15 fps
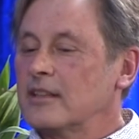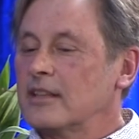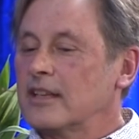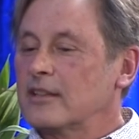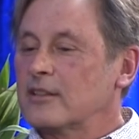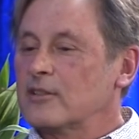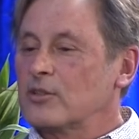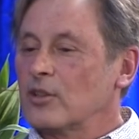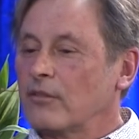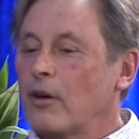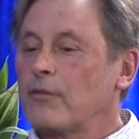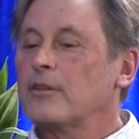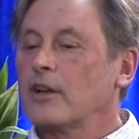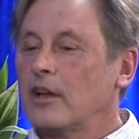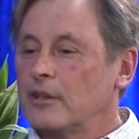that sort of
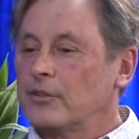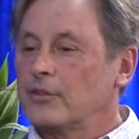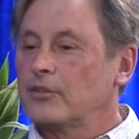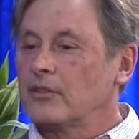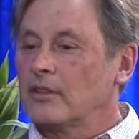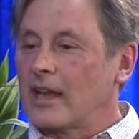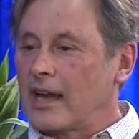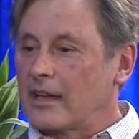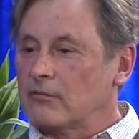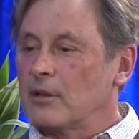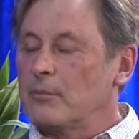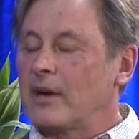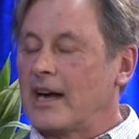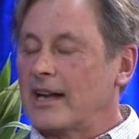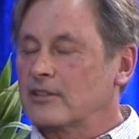often goes
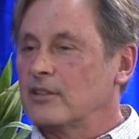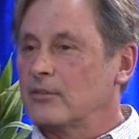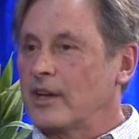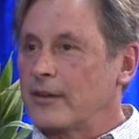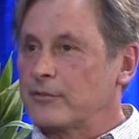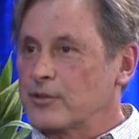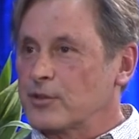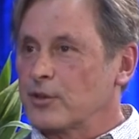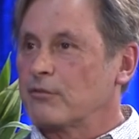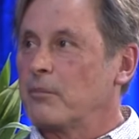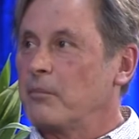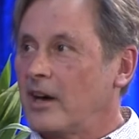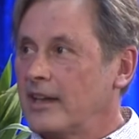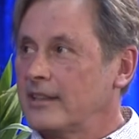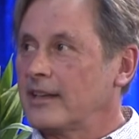unremarked and we have to sort of
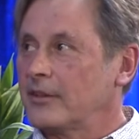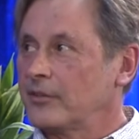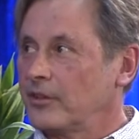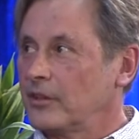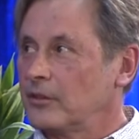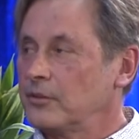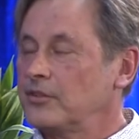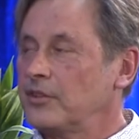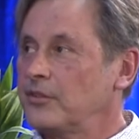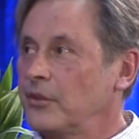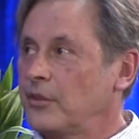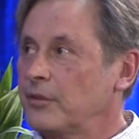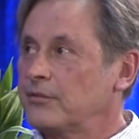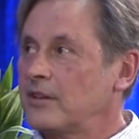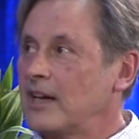remind ourselves is
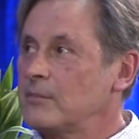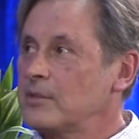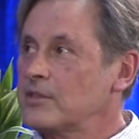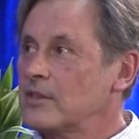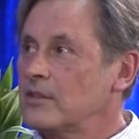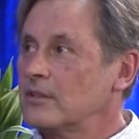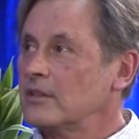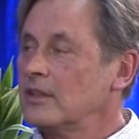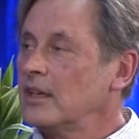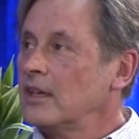that the farmers that